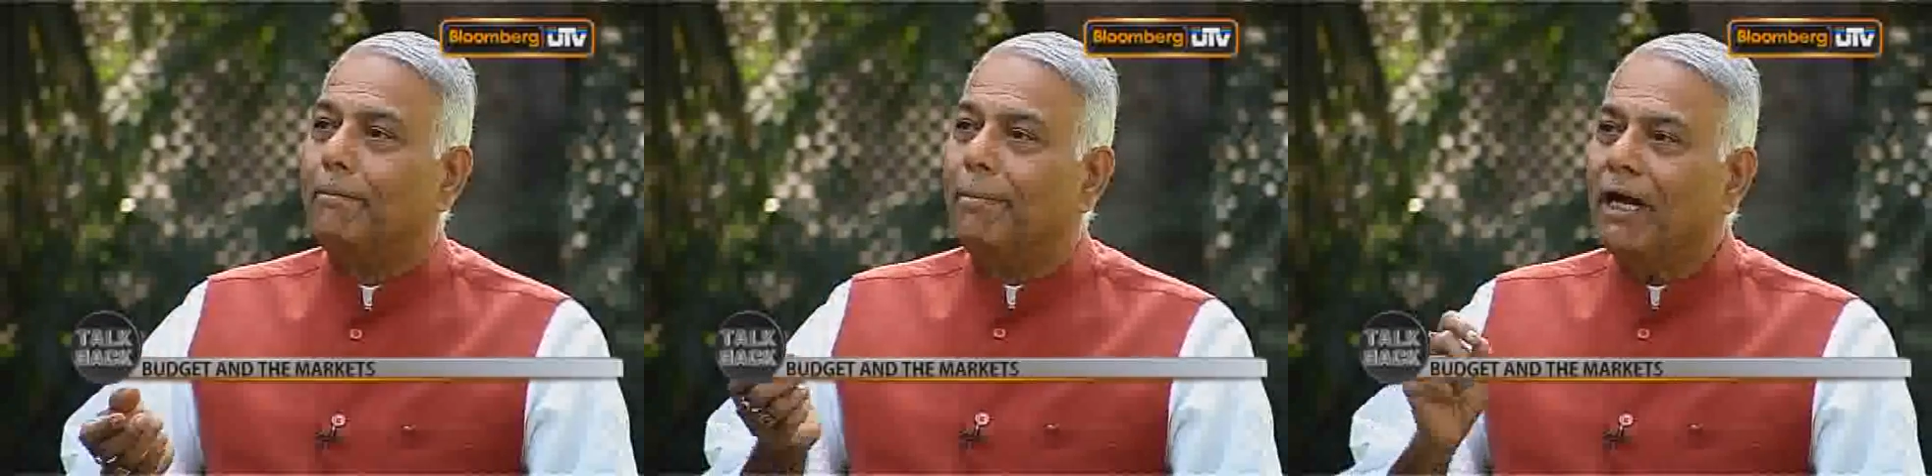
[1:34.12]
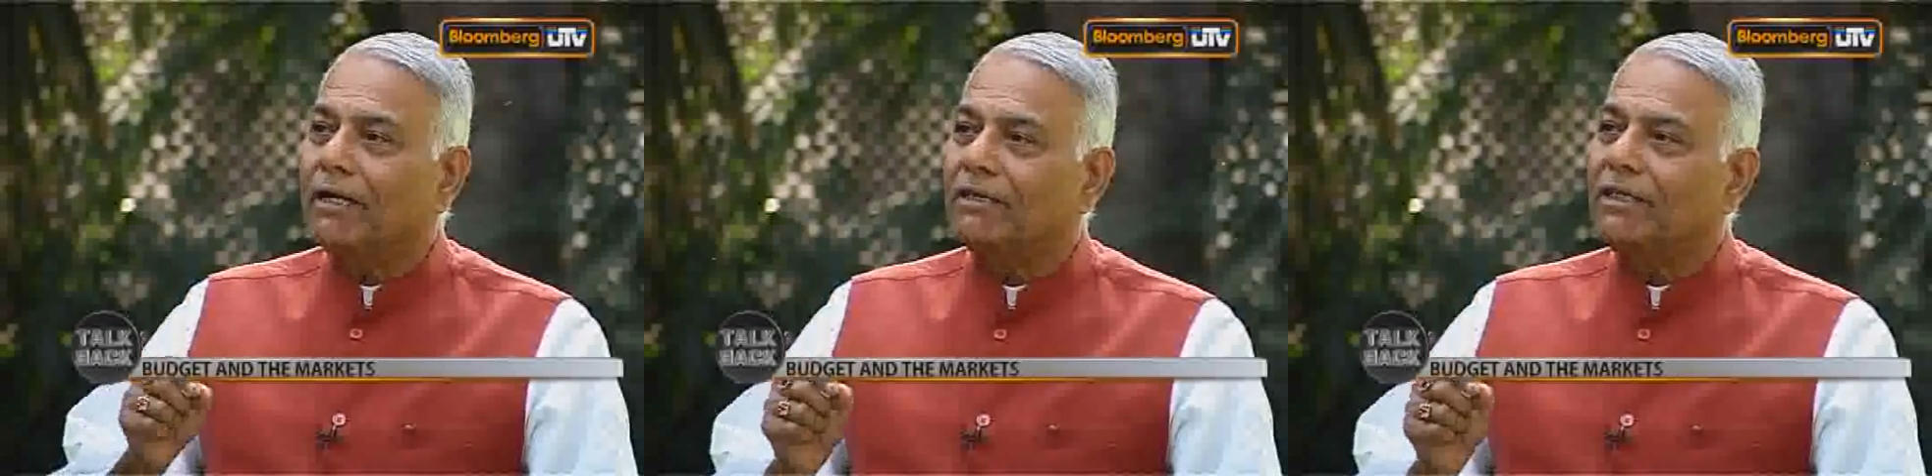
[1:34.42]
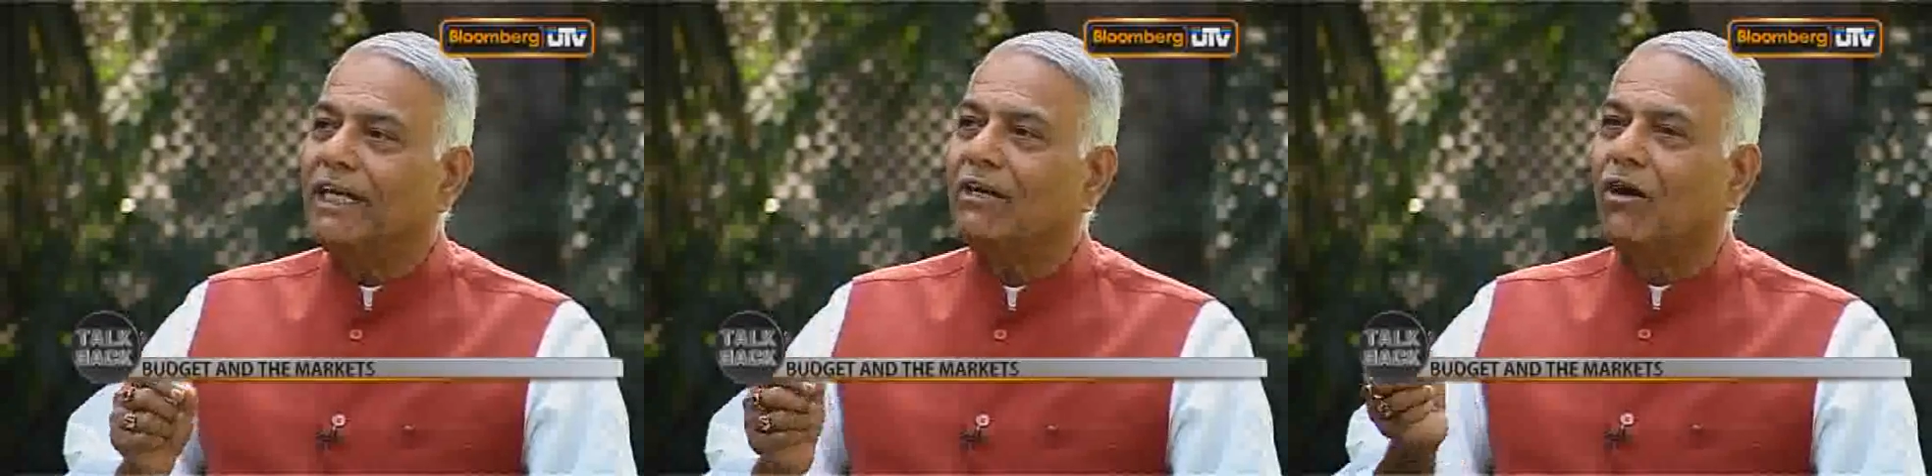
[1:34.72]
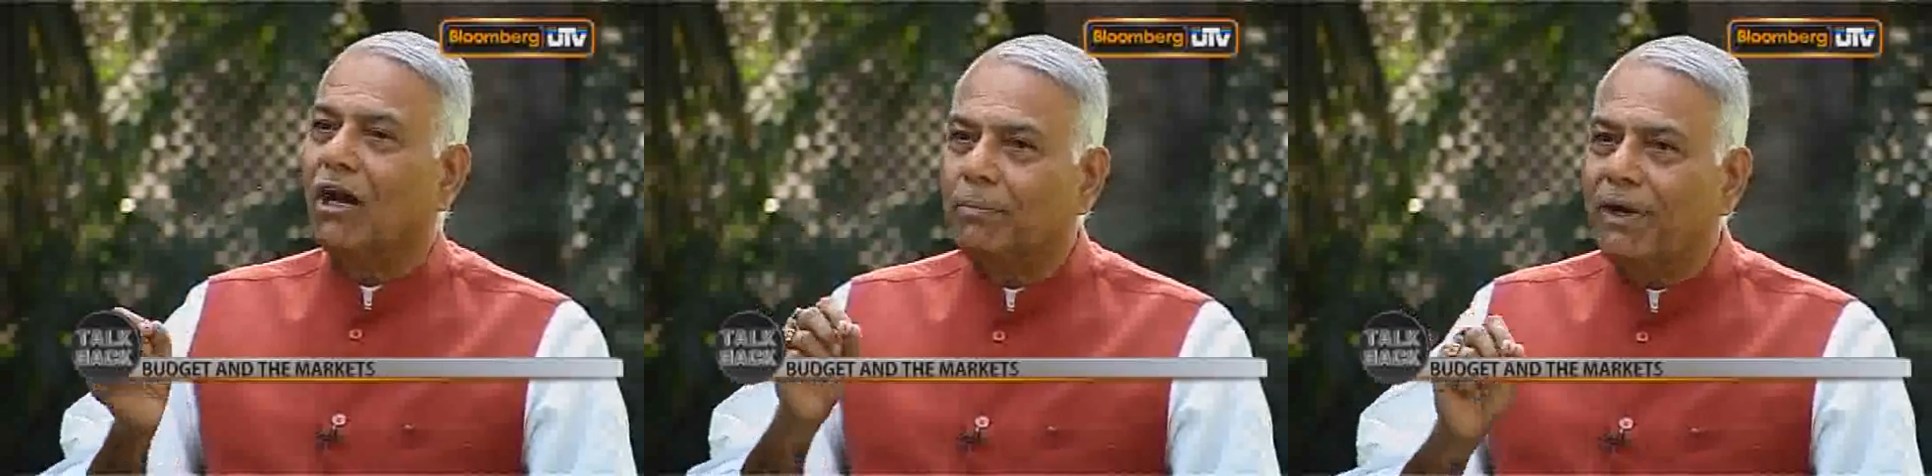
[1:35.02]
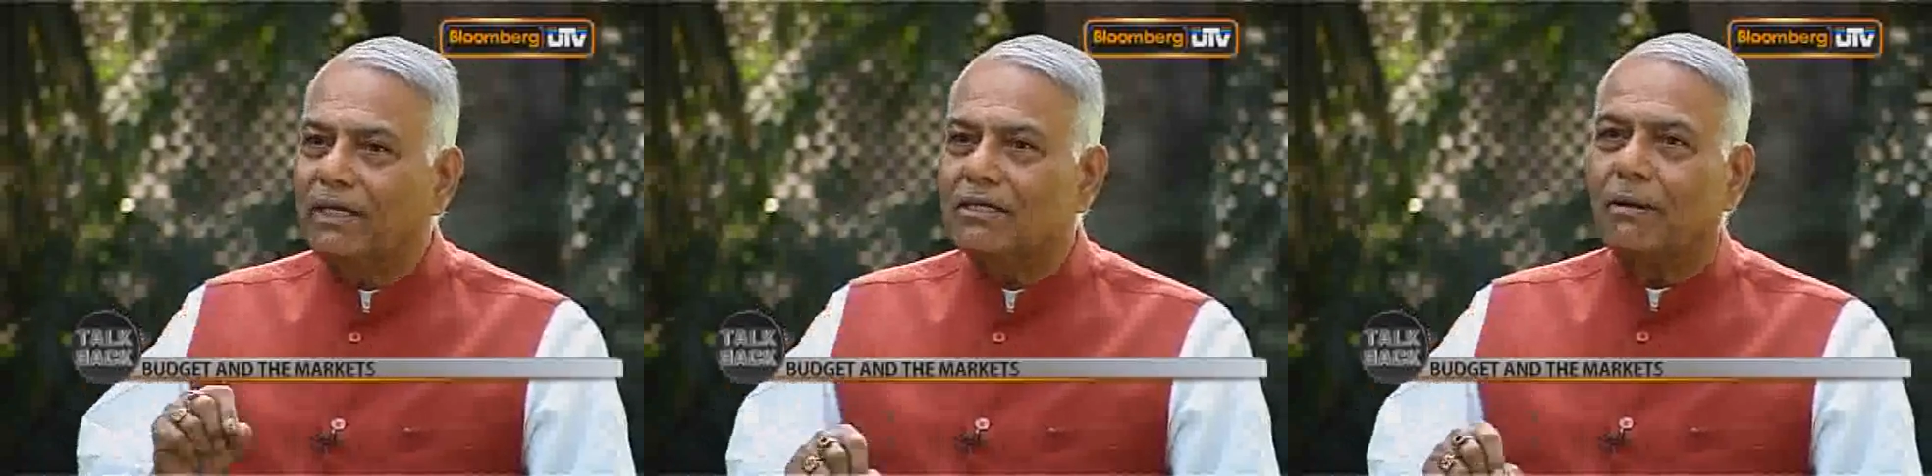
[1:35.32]
But the
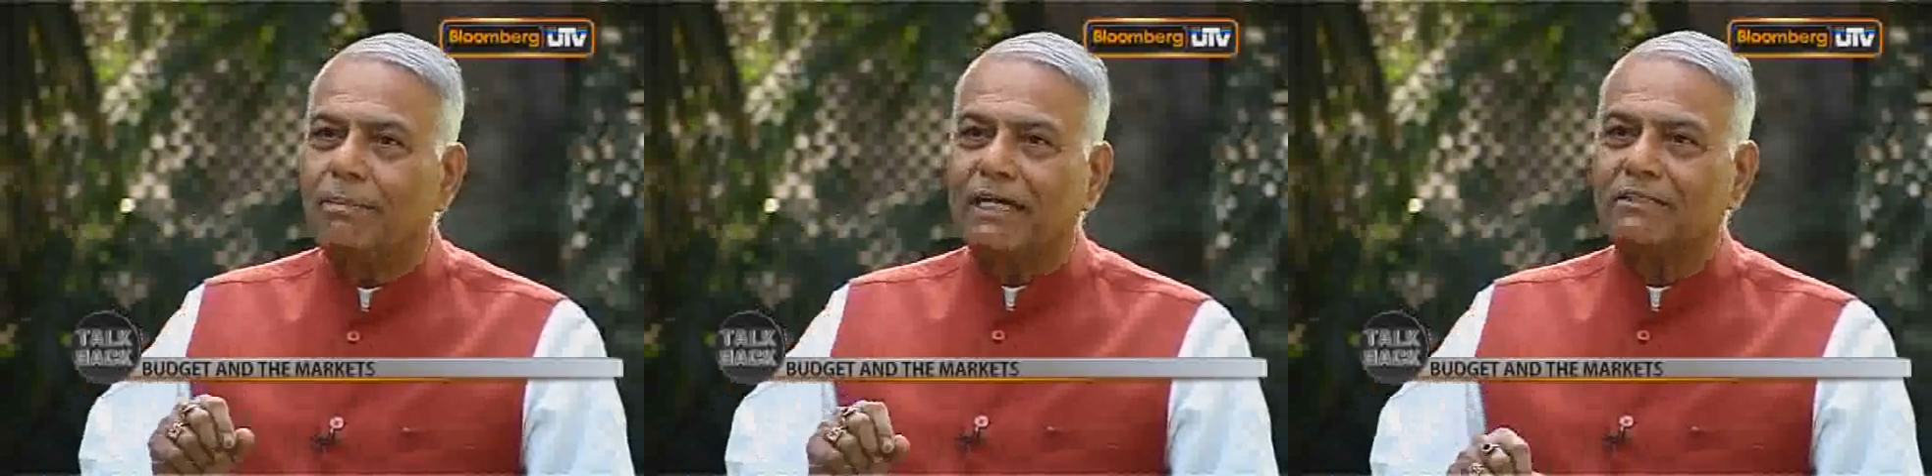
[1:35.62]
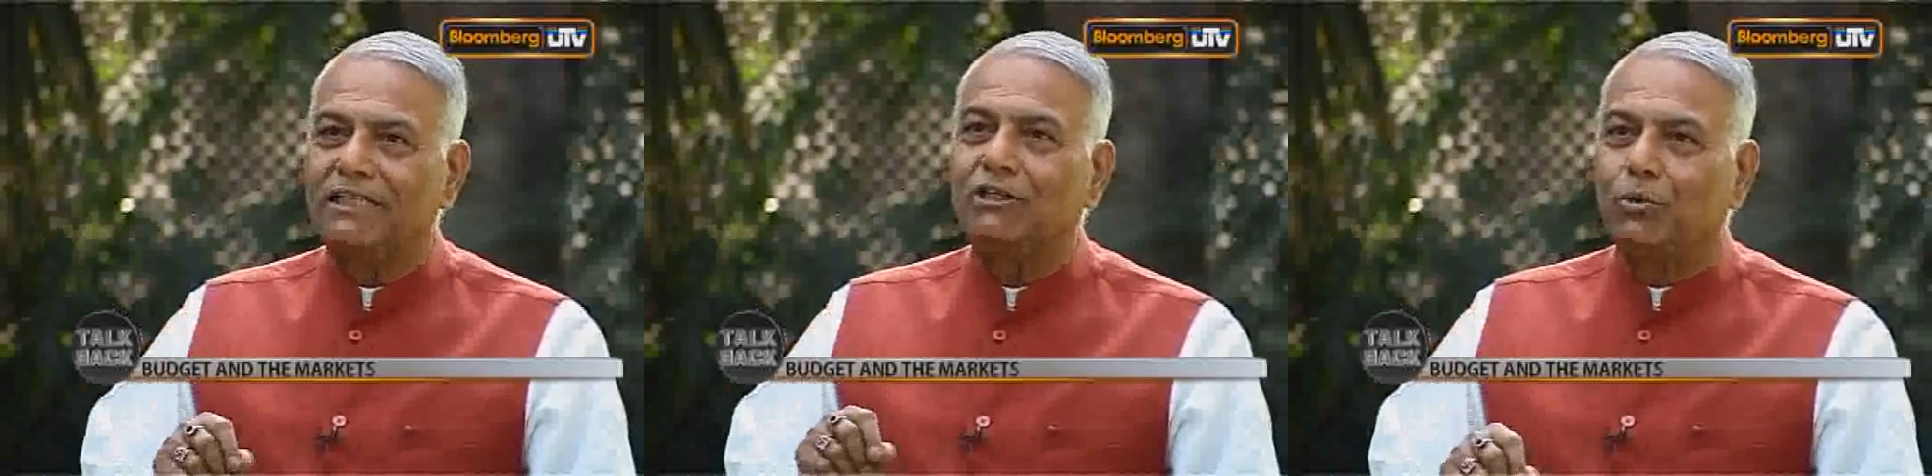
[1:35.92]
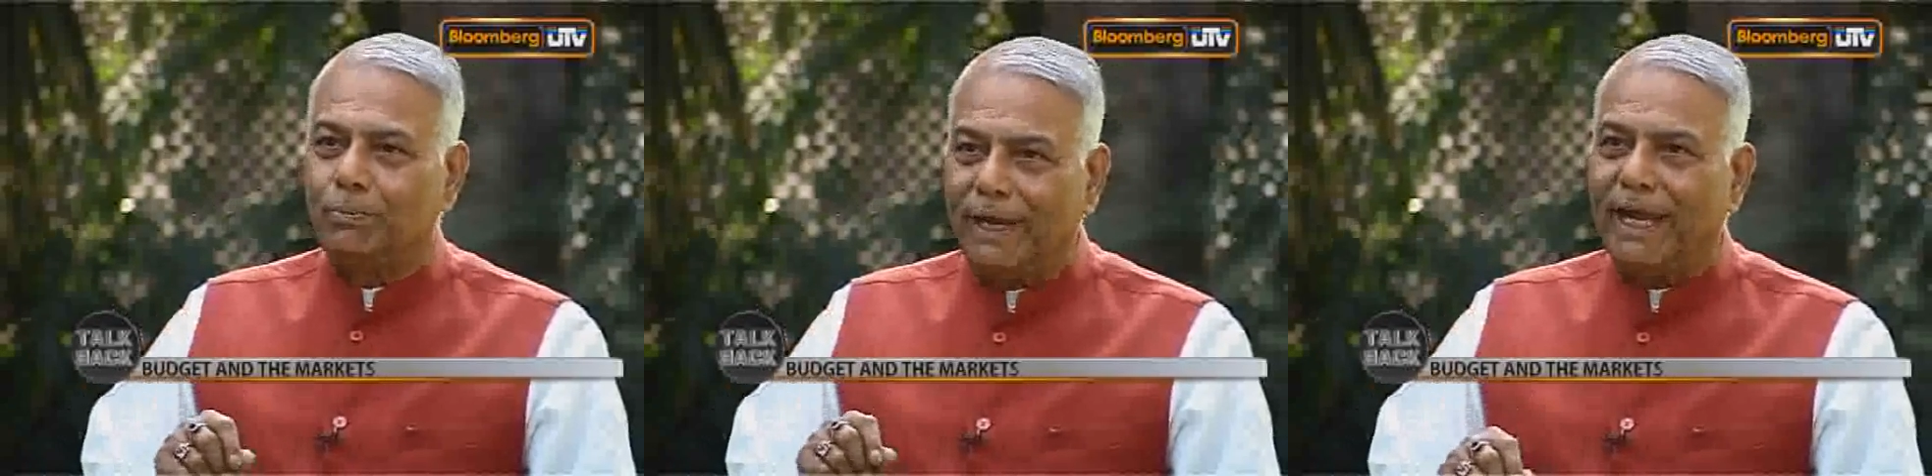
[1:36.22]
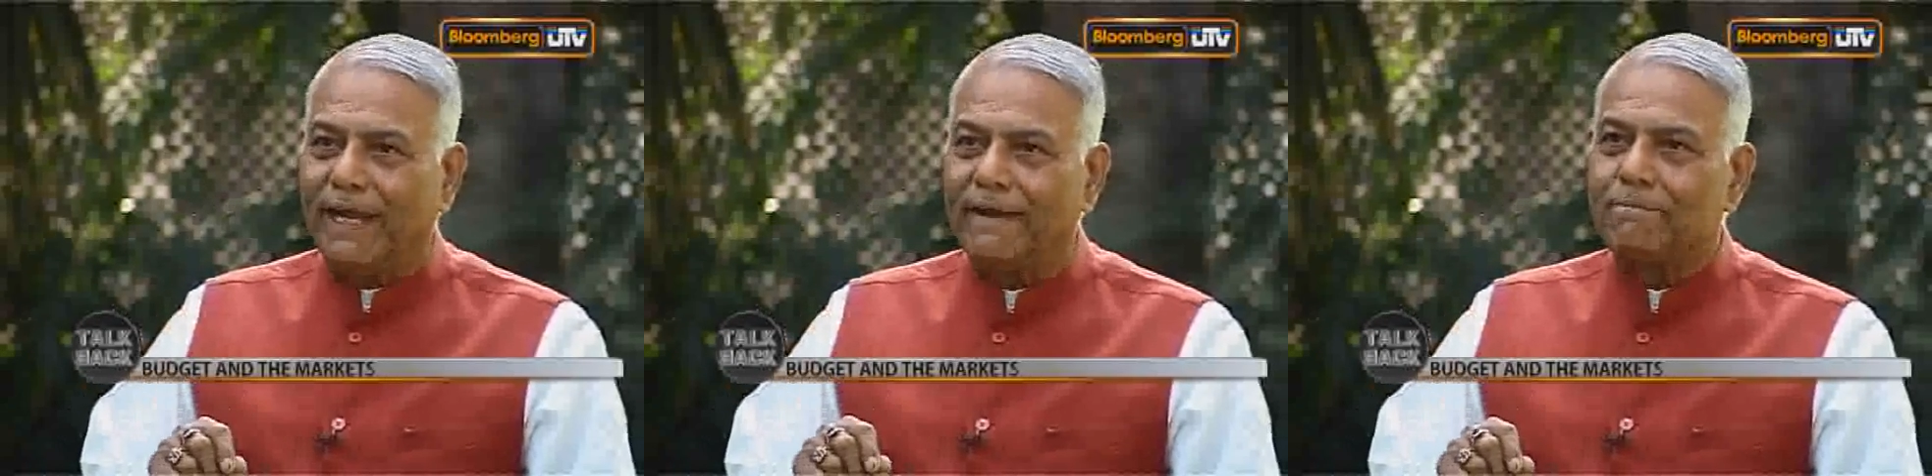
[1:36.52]
corporate's capacity to pay